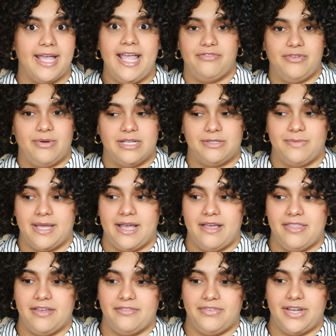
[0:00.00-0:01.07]
I don't know if you watched my
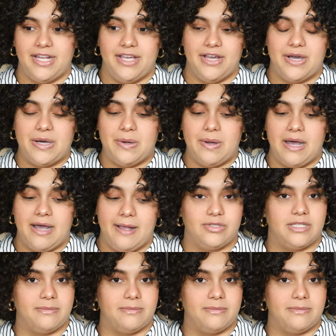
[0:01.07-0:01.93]
other video, The